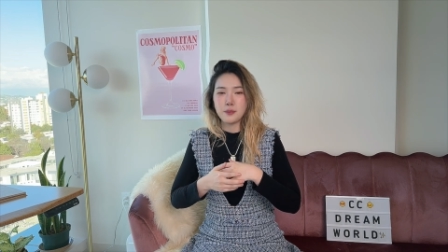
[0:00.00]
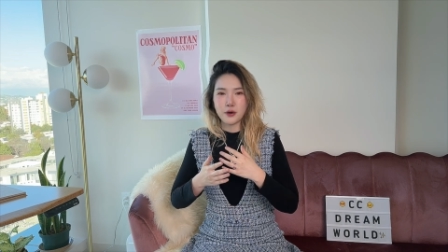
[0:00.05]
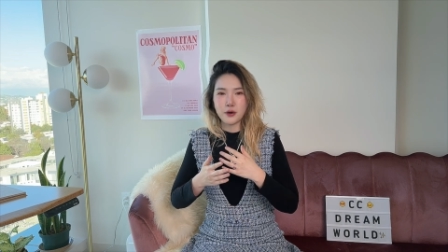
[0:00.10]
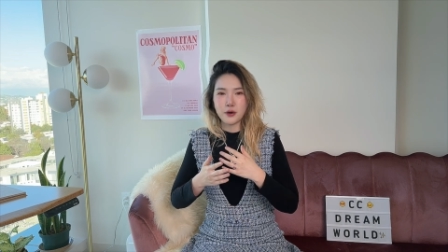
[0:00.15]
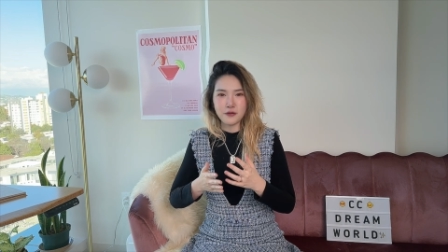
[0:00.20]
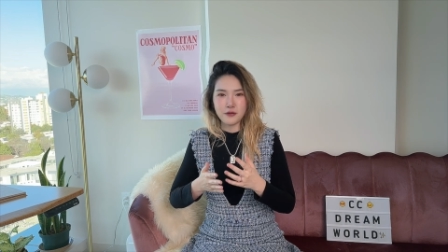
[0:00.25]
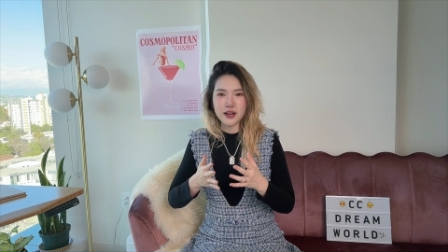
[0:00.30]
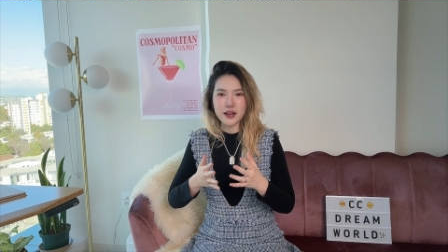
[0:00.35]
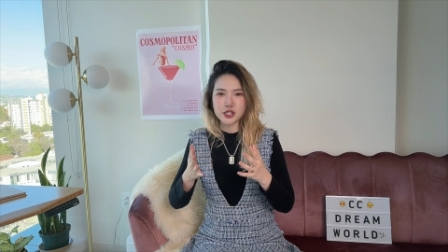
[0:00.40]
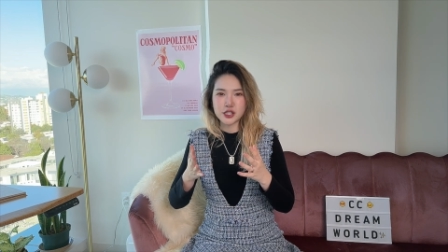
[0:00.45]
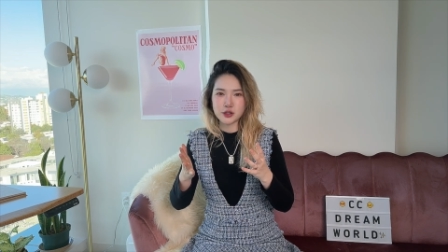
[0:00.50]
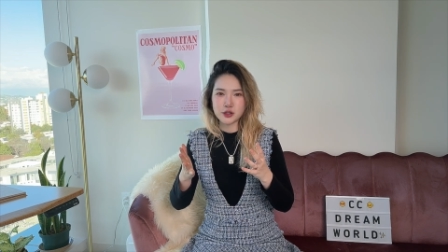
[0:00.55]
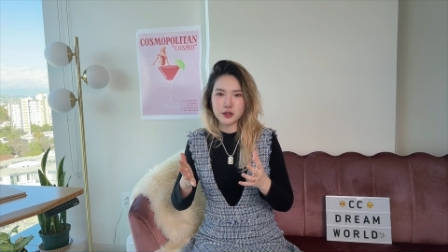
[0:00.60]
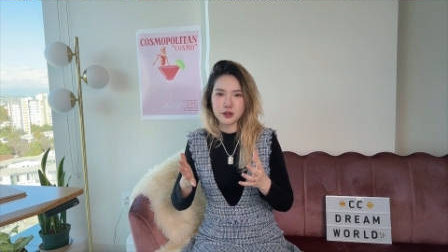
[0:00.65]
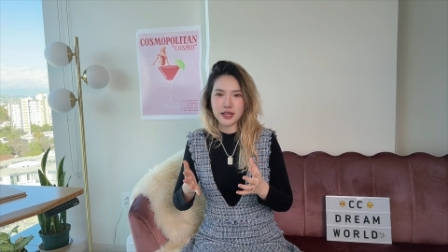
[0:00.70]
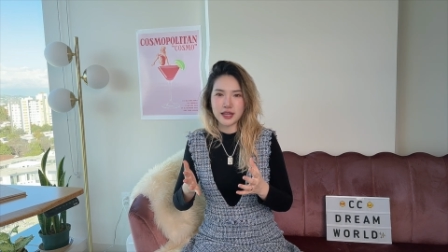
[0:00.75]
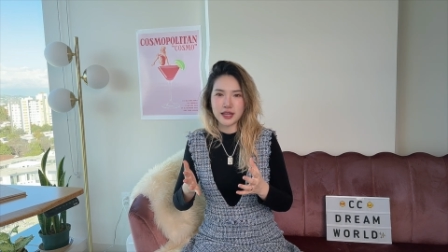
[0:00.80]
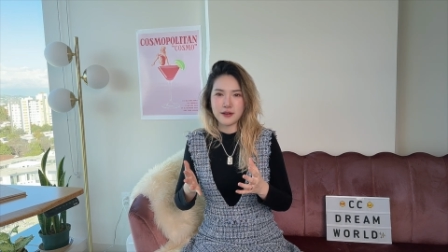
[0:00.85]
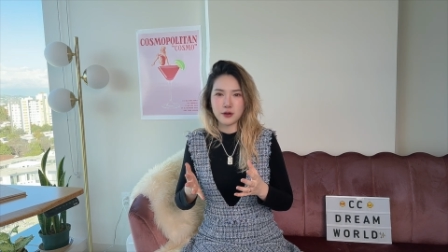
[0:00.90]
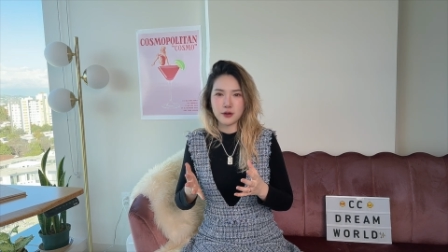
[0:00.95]
professional
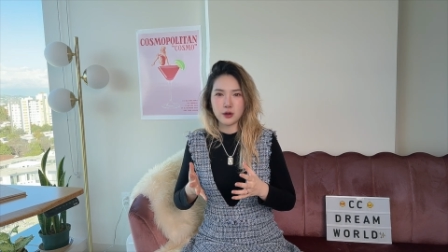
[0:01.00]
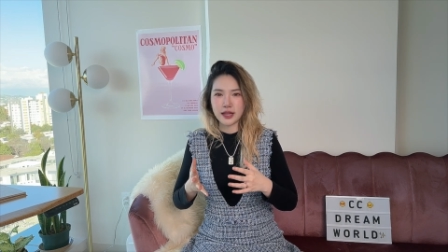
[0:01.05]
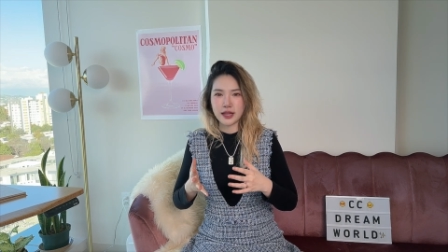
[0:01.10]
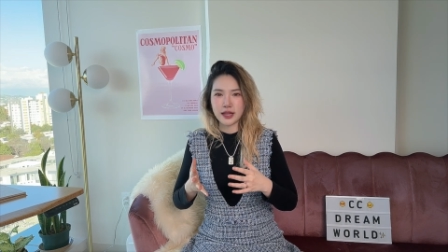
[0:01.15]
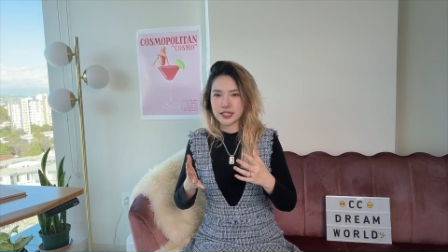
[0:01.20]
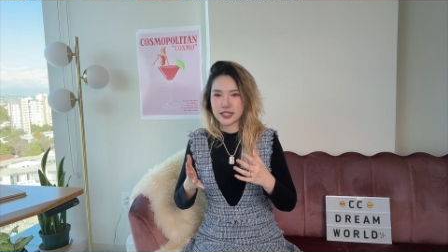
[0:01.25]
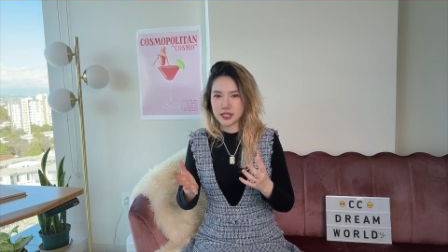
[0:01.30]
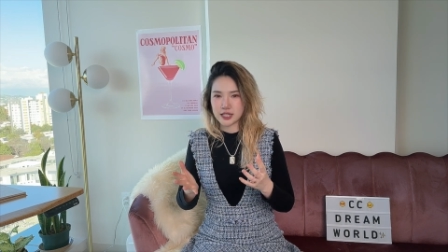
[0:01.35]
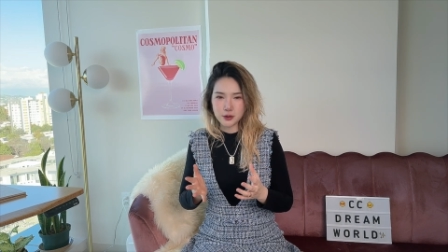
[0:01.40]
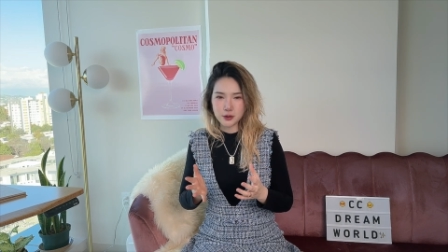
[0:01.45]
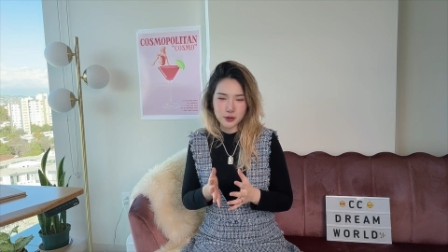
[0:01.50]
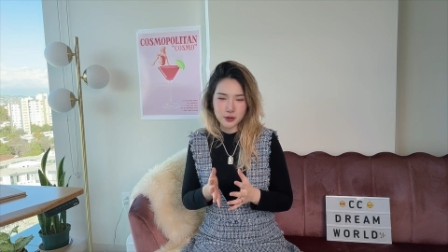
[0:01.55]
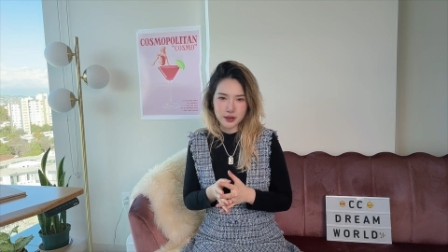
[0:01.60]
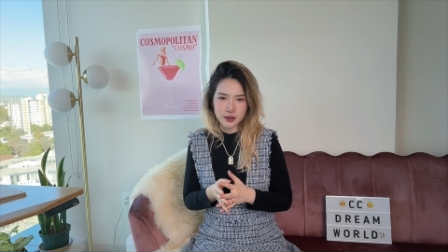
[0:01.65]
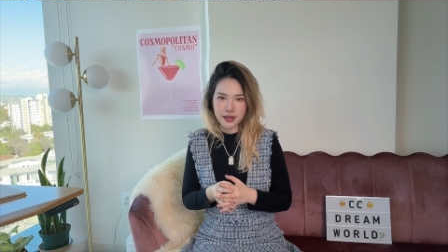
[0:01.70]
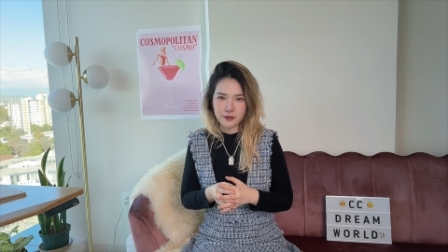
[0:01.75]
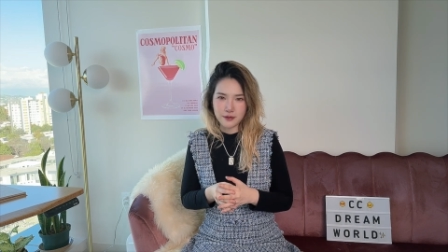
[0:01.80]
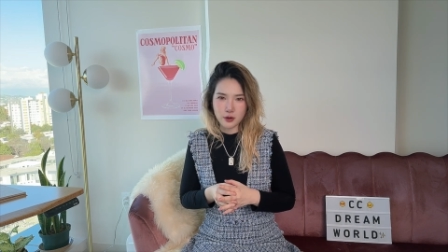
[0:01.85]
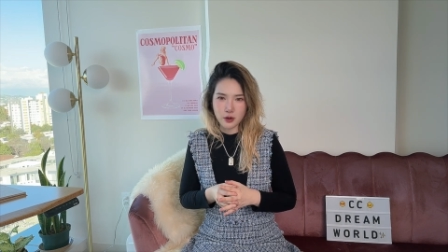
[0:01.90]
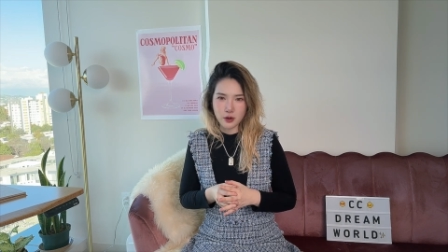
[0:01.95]
level, like studio
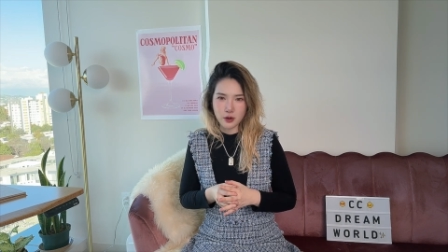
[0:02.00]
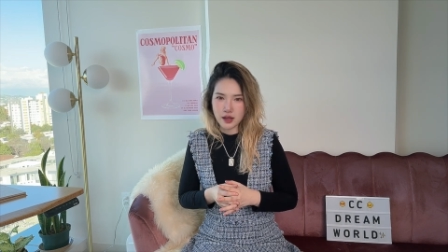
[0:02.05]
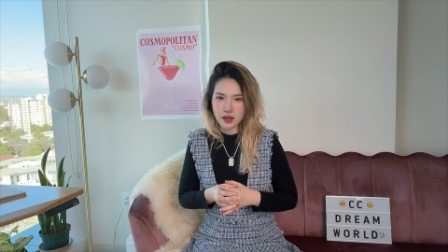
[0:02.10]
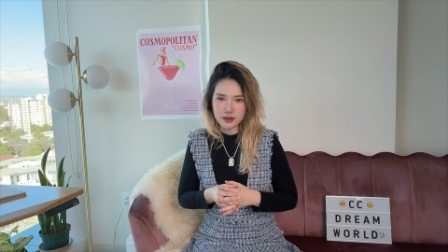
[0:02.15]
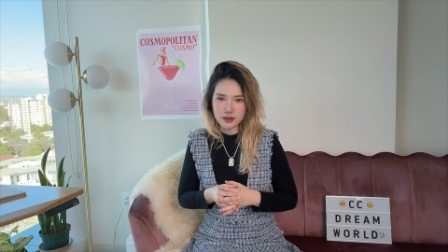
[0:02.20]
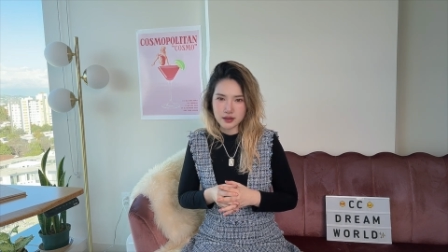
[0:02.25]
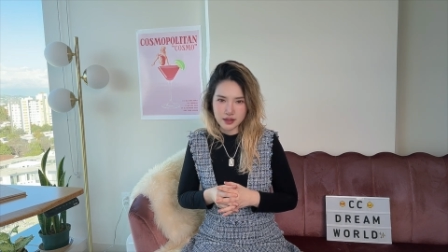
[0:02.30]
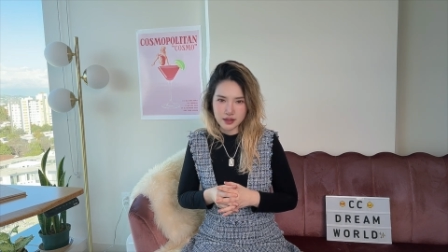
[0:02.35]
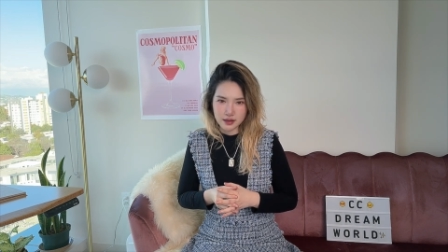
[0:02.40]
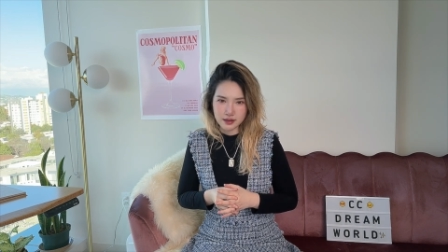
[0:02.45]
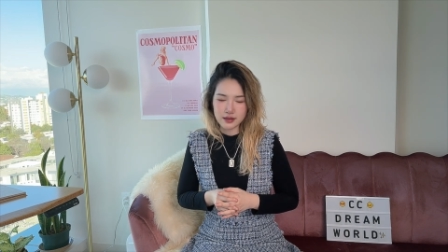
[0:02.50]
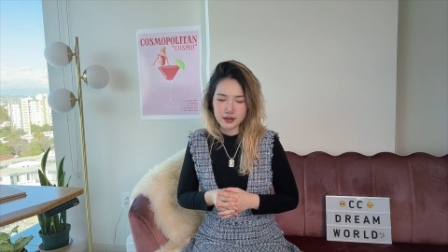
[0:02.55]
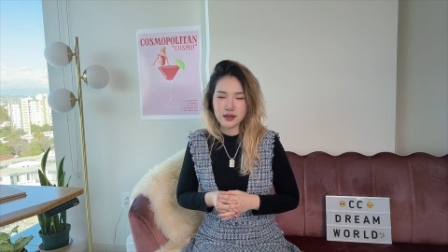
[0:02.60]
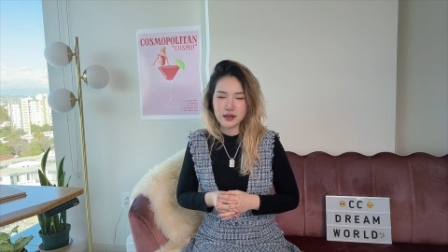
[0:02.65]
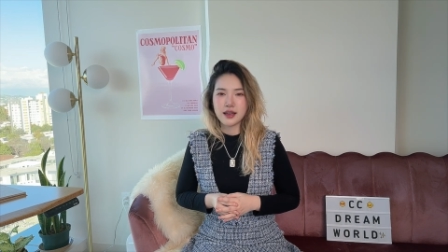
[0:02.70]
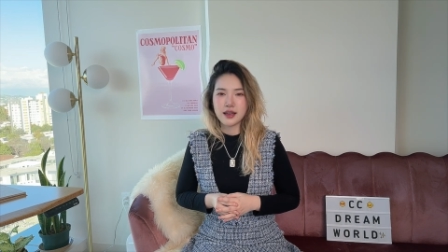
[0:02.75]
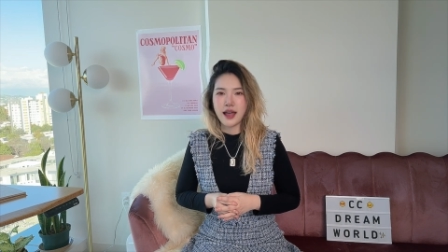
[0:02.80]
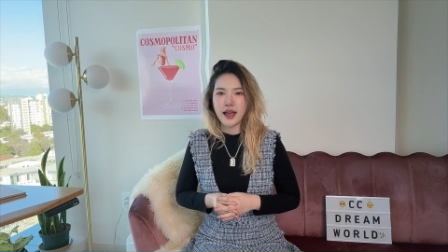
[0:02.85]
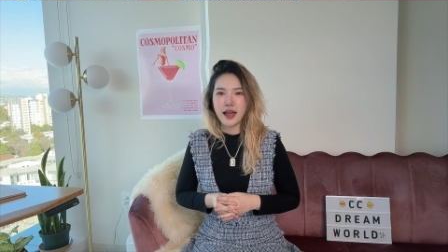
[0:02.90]
level content,